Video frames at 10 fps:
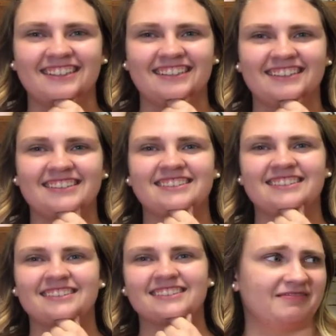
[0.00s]

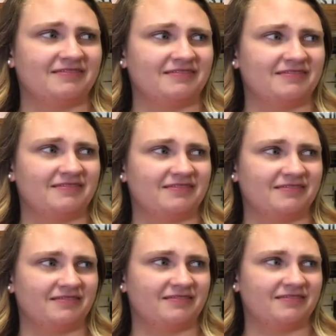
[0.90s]

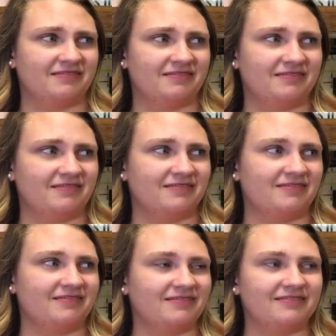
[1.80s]

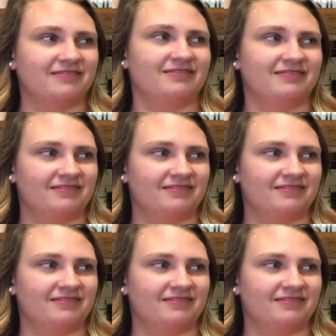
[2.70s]
[no speech]